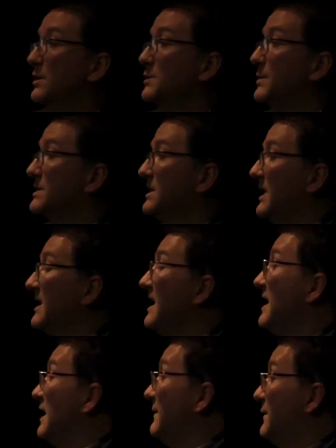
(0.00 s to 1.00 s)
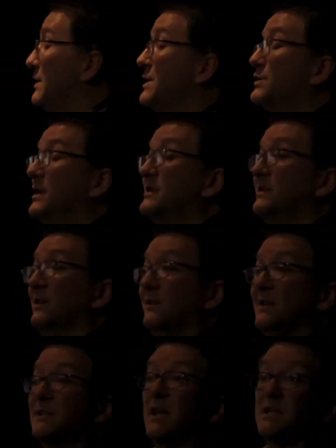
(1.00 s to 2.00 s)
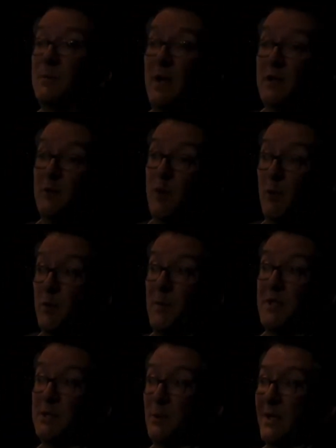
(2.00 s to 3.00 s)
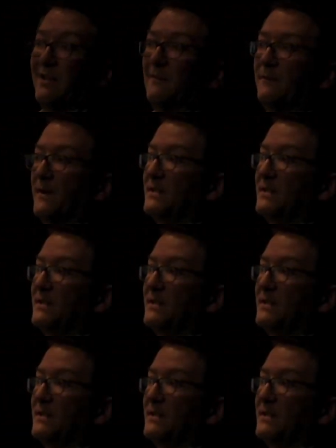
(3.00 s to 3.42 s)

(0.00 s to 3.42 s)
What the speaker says: to watch, but saying, if you're interested in this aspect of what we've been doing in the